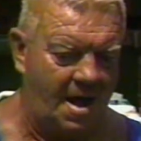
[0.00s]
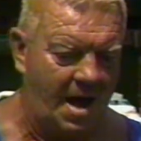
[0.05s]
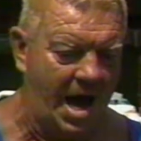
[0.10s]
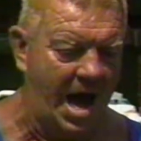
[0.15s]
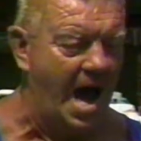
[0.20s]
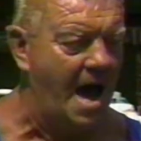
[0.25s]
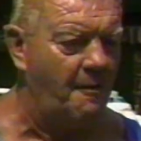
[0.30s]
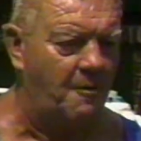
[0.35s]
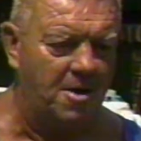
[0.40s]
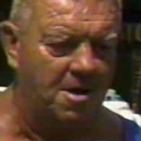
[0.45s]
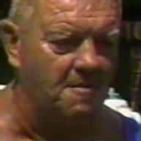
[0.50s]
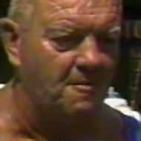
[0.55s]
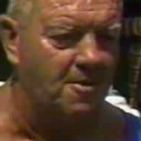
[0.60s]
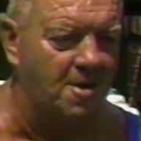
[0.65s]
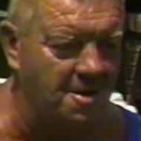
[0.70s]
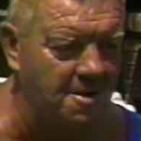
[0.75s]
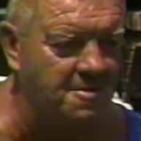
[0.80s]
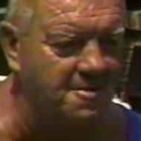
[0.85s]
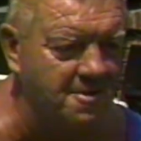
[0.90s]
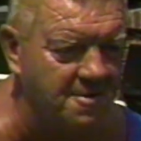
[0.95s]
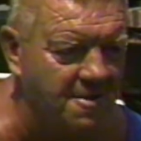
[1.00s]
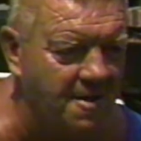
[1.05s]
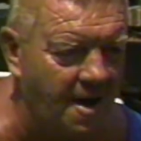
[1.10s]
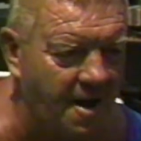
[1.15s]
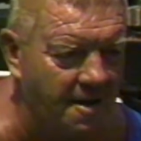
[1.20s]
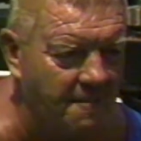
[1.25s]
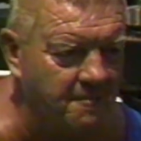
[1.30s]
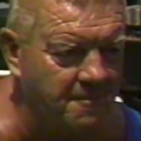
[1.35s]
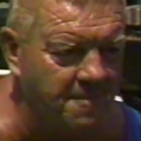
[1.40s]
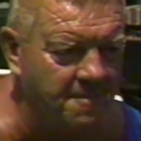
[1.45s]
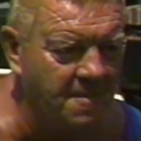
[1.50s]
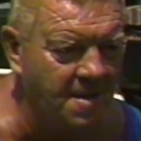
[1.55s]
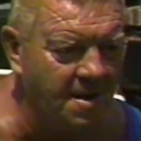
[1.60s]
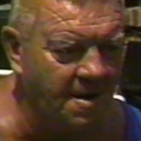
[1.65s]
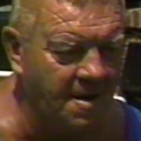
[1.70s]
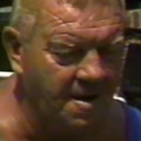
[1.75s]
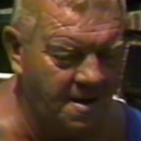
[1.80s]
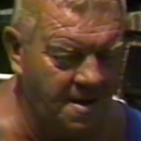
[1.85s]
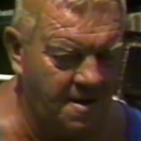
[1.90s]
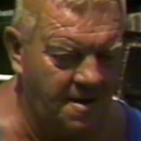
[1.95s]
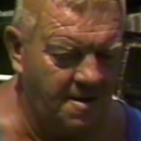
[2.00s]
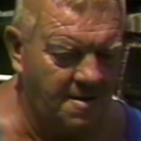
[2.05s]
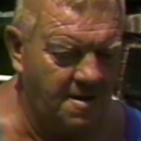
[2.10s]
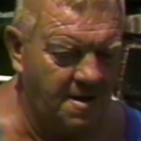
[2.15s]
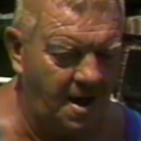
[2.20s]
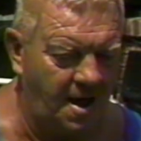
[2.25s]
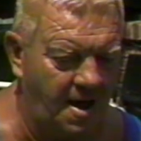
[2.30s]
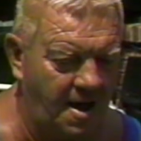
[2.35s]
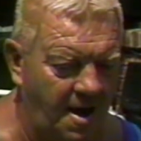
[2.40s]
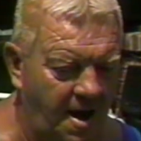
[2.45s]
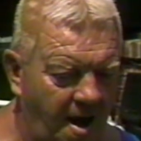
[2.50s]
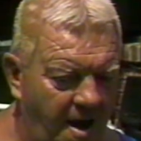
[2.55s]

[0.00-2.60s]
I wouldn't want to do that. And